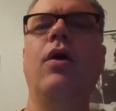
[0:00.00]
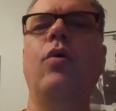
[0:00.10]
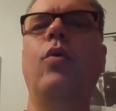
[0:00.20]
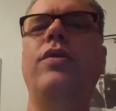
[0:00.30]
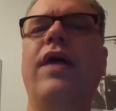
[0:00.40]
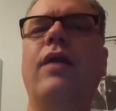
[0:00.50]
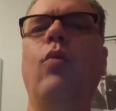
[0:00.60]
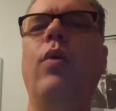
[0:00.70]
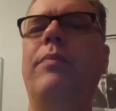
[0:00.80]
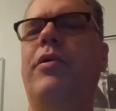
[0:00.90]
who would
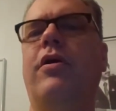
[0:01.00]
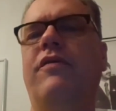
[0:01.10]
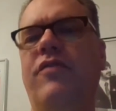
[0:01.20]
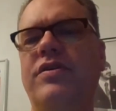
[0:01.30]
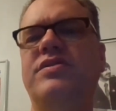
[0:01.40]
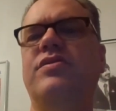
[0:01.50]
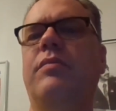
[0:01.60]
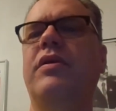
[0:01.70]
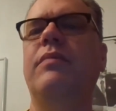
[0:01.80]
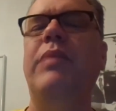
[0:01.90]
then whip her for
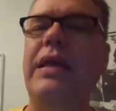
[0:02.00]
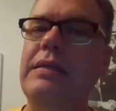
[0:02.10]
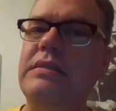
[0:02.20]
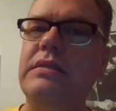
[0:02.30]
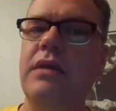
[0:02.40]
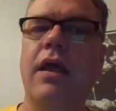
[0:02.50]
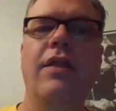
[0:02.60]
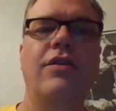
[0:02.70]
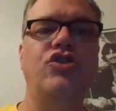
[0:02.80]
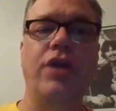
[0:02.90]
disturbing the peace.
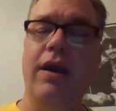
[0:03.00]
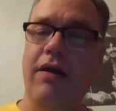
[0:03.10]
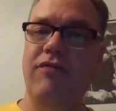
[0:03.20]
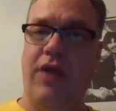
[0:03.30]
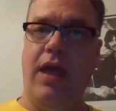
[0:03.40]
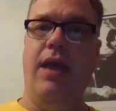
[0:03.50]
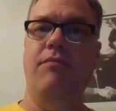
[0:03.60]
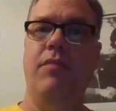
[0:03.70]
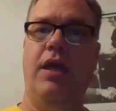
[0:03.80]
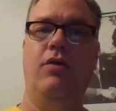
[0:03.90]
The sheriff
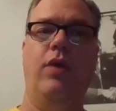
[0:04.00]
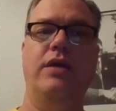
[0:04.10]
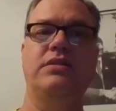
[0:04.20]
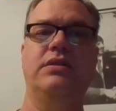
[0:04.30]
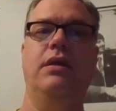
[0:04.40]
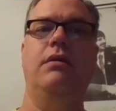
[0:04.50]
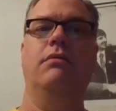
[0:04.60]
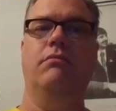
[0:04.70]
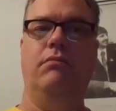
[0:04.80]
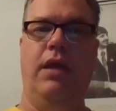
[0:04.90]
came and arrested
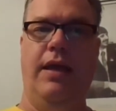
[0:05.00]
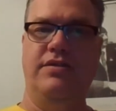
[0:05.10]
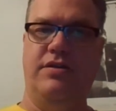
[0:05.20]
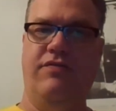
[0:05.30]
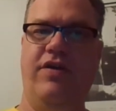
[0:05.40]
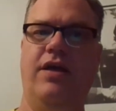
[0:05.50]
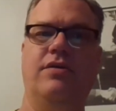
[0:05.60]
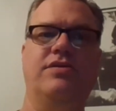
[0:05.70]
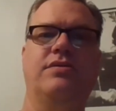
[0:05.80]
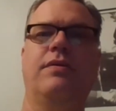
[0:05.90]
Esther
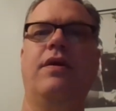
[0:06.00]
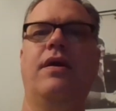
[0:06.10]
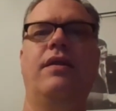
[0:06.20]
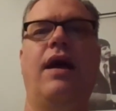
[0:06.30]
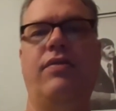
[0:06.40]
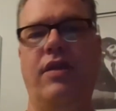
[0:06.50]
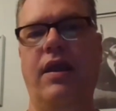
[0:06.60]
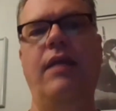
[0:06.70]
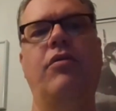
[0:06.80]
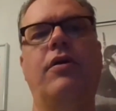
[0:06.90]
Fells, not the
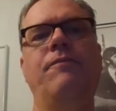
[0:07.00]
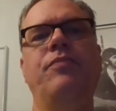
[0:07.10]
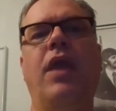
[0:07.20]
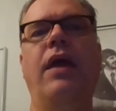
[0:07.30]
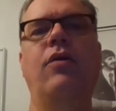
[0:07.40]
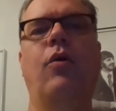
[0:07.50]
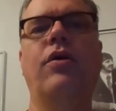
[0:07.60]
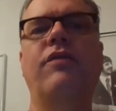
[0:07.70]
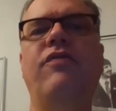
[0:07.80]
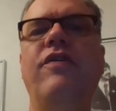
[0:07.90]
neighbor, and
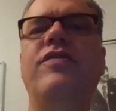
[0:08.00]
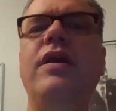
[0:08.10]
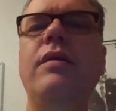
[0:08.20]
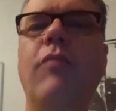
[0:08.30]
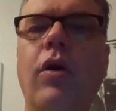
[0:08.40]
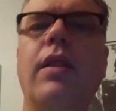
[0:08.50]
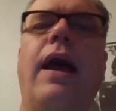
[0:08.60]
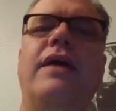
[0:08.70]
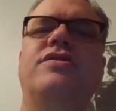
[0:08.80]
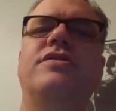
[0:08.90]
ordered 15 more
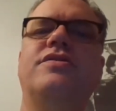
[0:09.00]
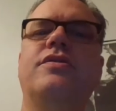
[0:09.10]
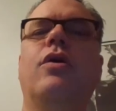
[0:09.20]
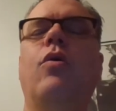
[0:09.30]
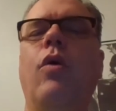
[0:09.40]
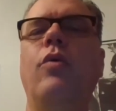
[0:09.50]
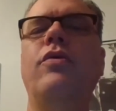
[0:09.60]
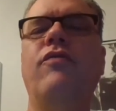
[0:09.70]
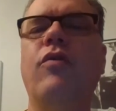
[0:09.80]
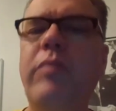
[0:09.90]
lashes, quote,
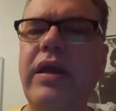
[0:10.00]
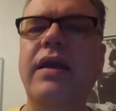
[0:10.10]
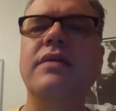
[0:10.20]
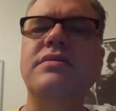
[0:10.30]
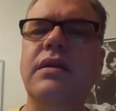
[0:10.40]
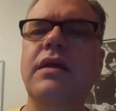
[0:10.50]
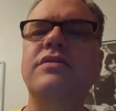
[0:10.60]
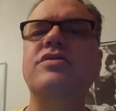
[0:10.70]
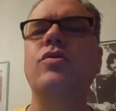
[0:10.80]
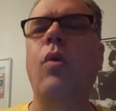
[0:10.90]
for being
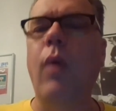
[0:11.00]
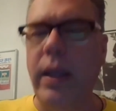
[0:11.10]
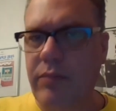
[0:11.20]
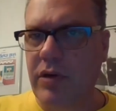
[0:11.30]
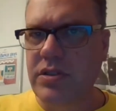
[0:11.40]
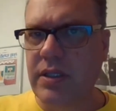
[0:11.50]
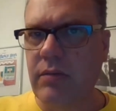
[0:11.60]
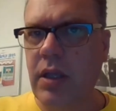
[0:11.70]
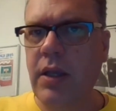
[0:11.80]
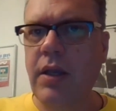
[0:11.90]
insolent to a white
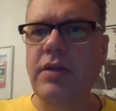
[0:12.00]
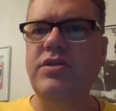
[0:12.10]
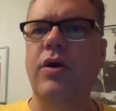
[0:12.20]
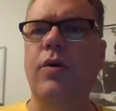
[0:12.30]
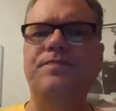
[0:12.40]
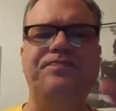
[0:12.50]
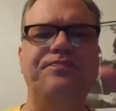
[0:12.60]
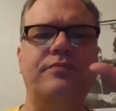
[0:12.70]
person. So,